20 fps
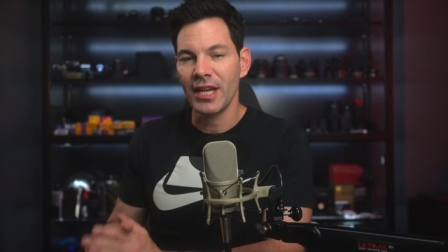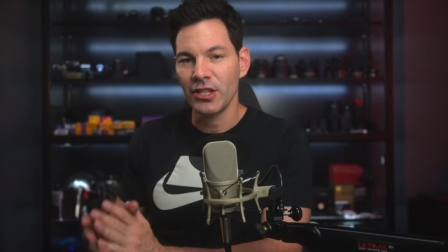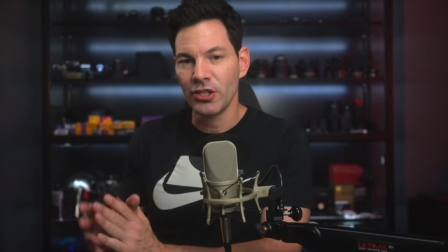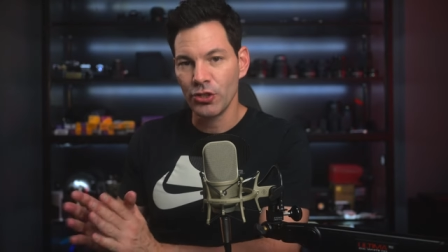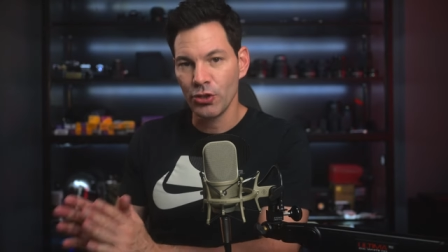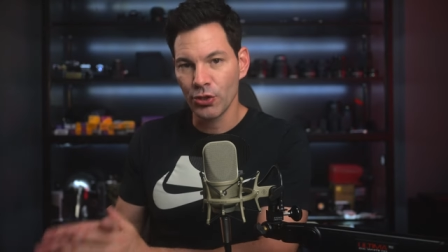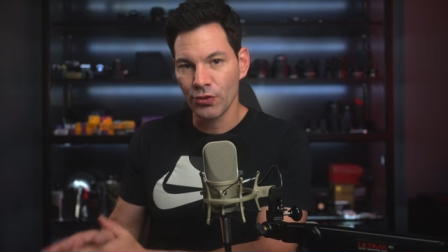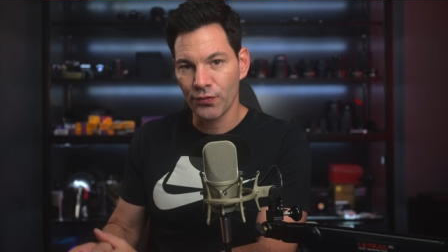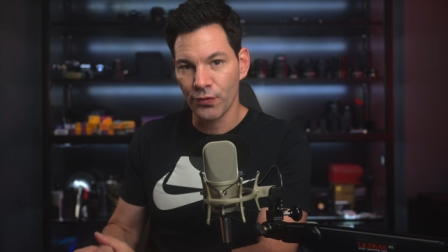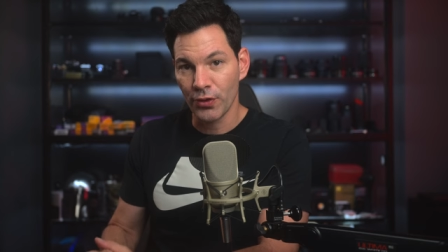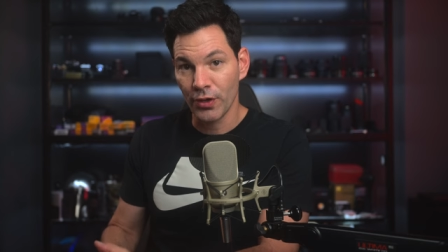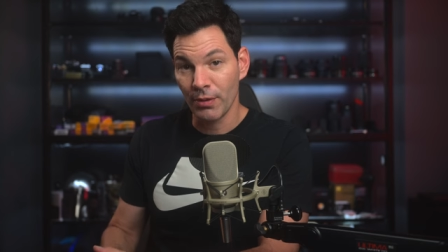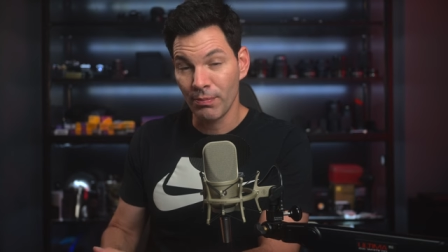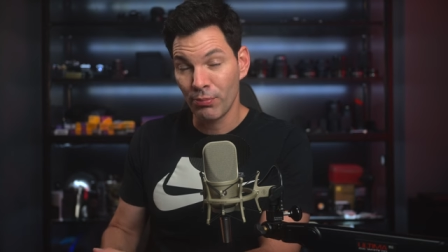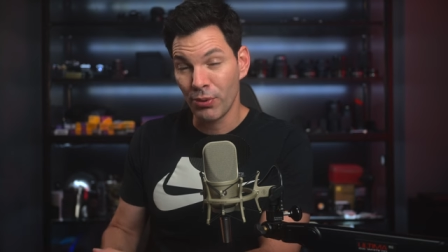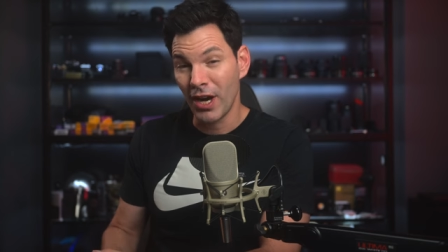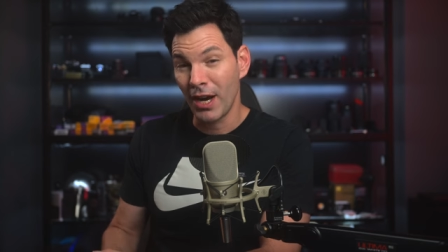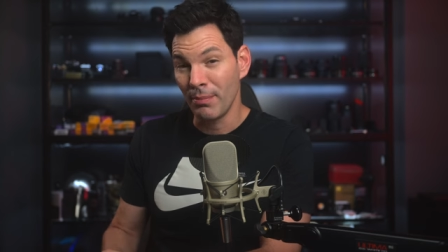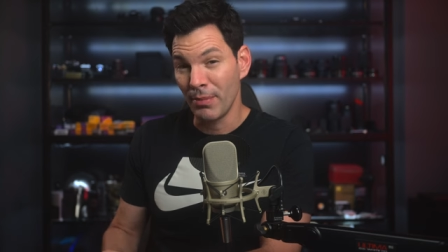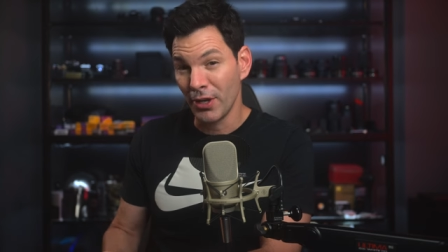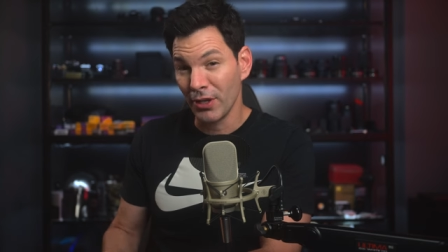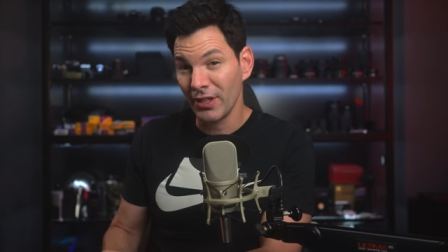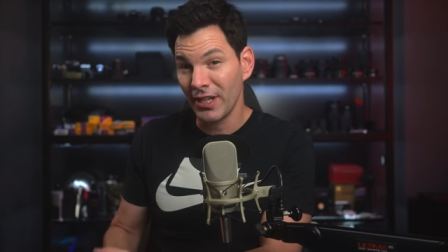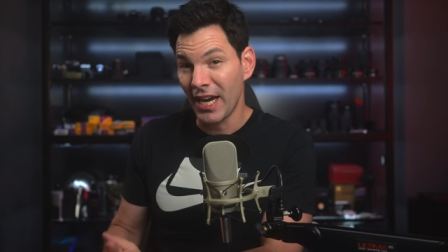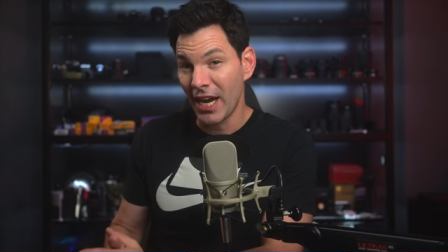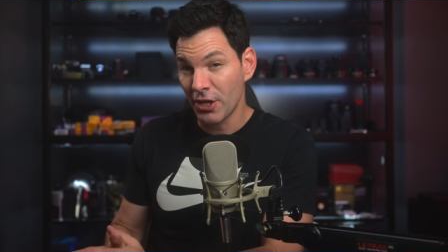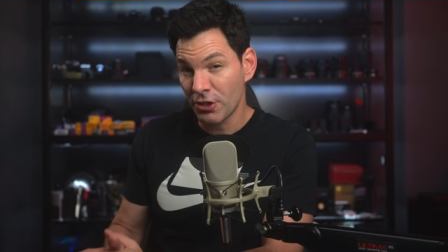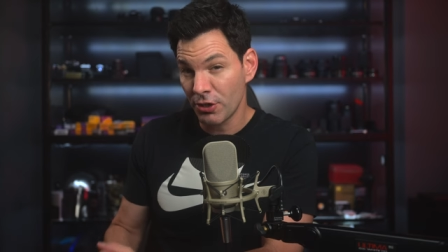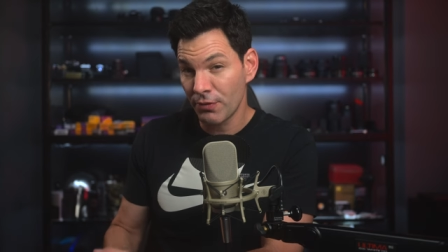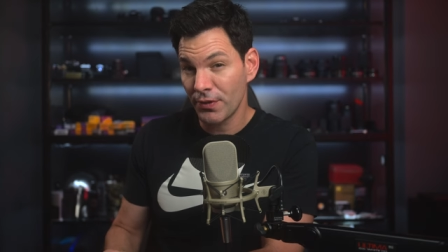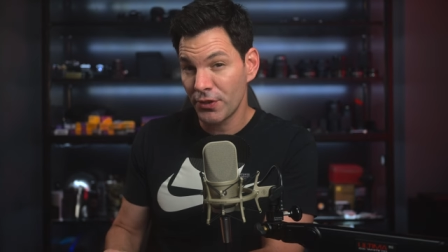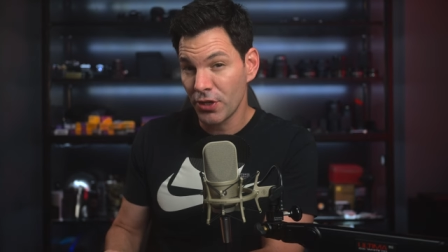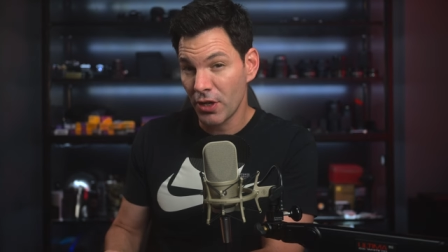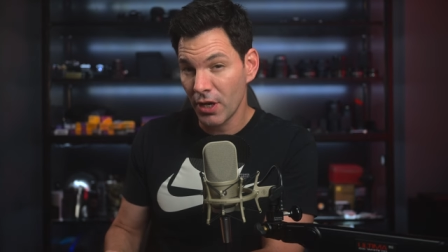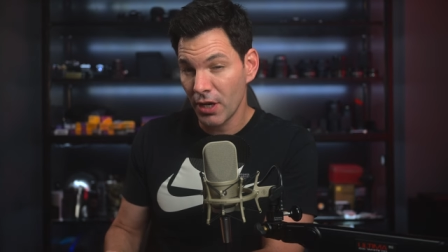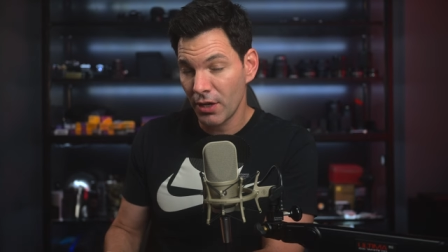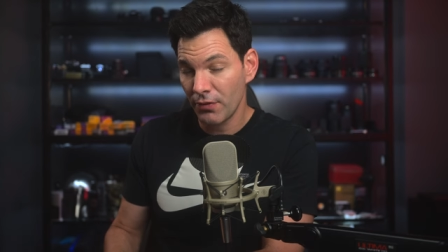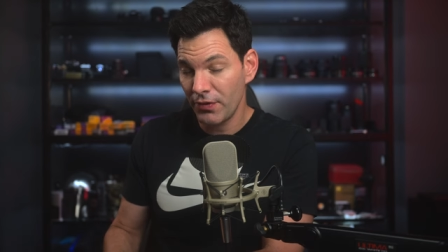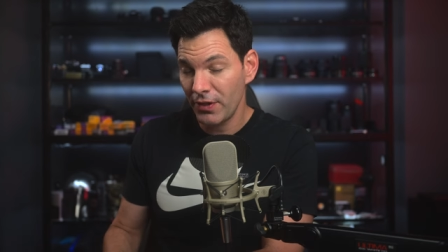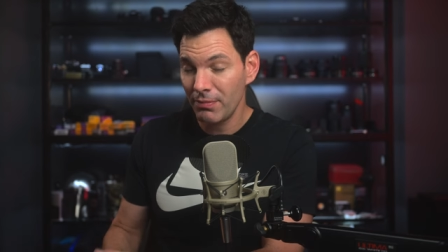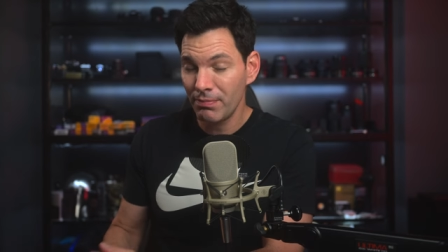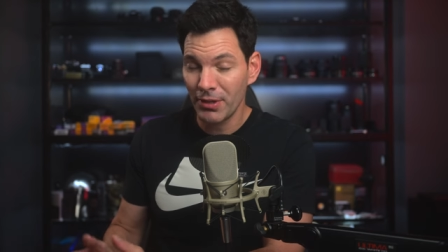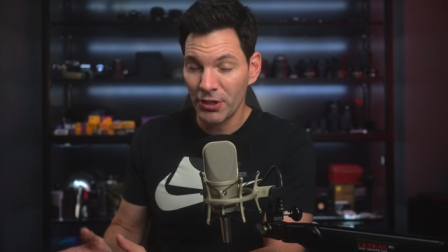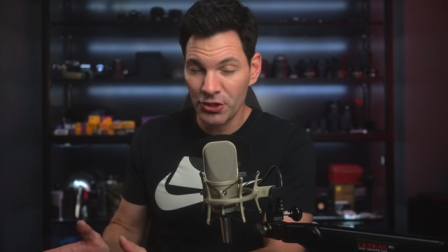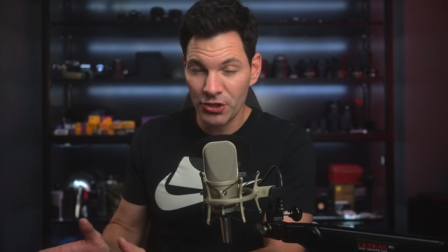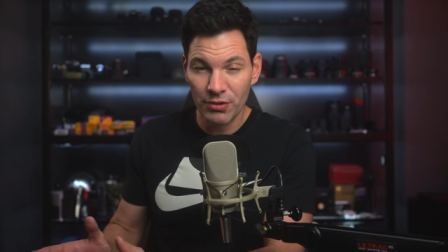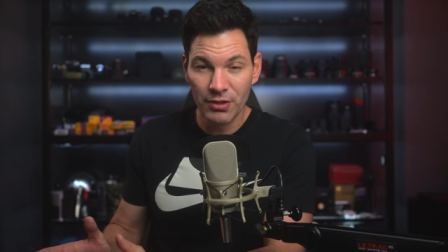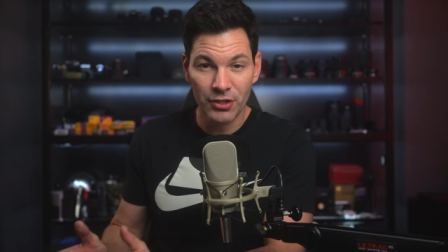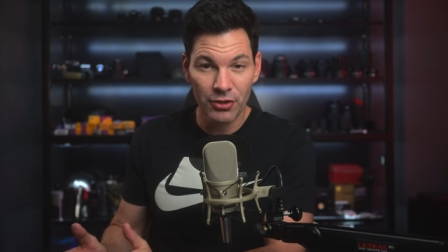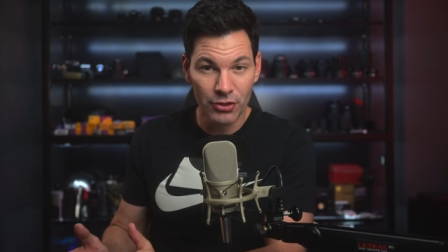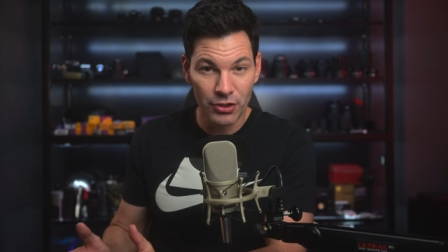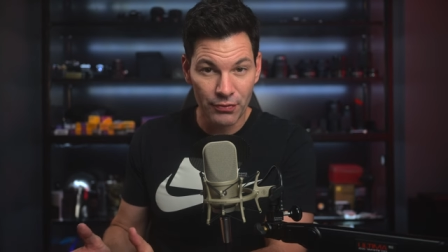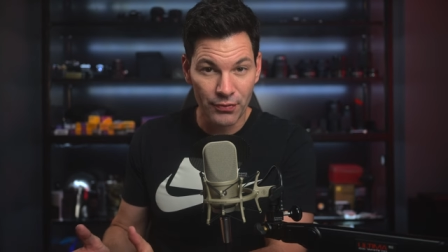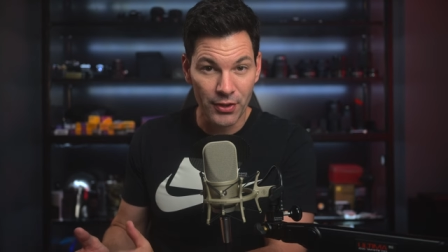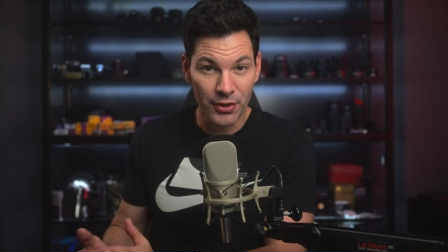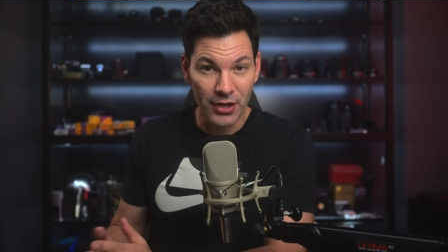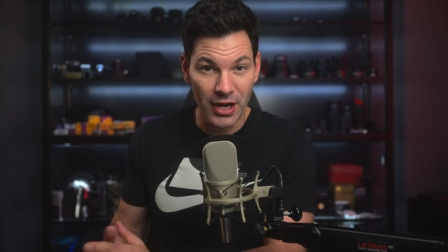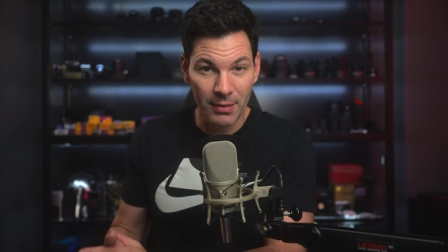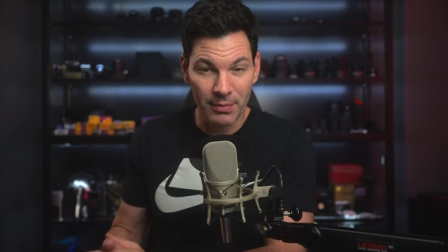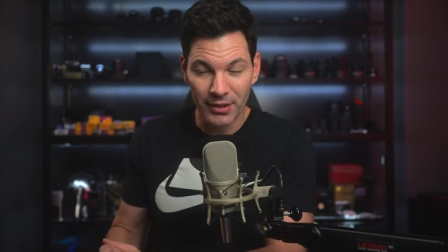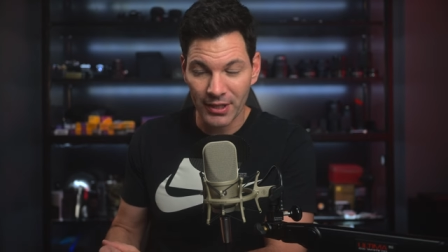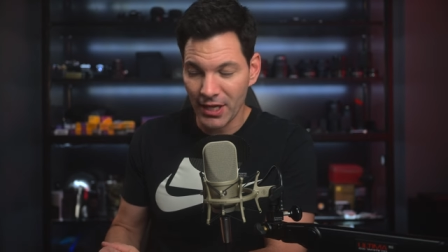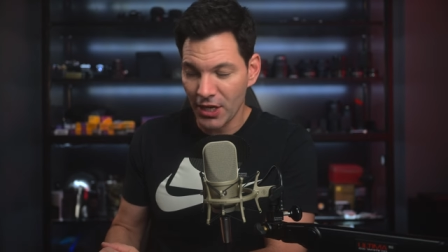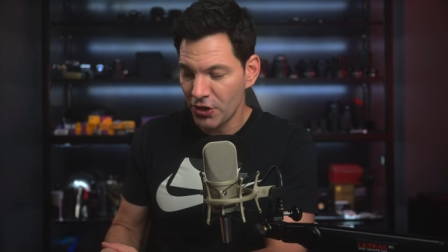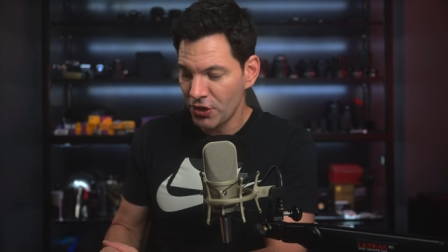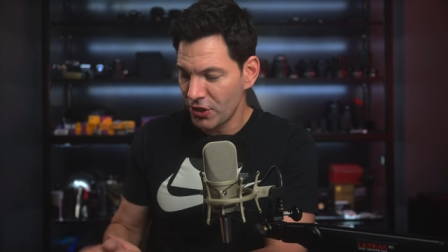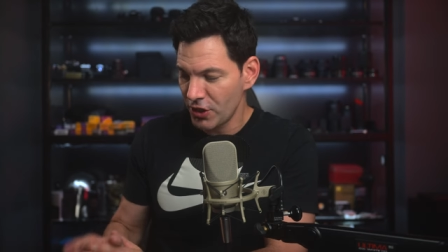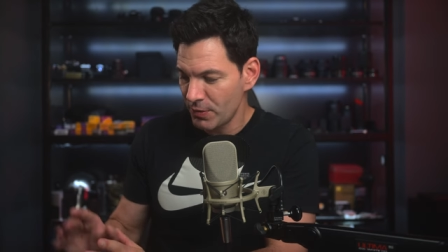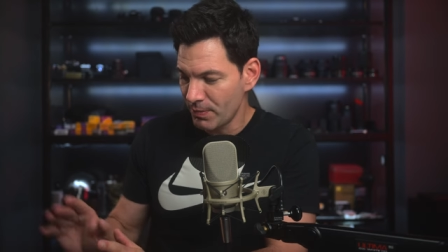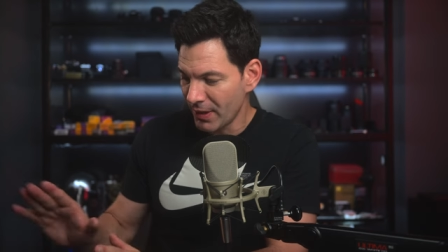It's used for primarily astrophotography, but you can use it for other applications.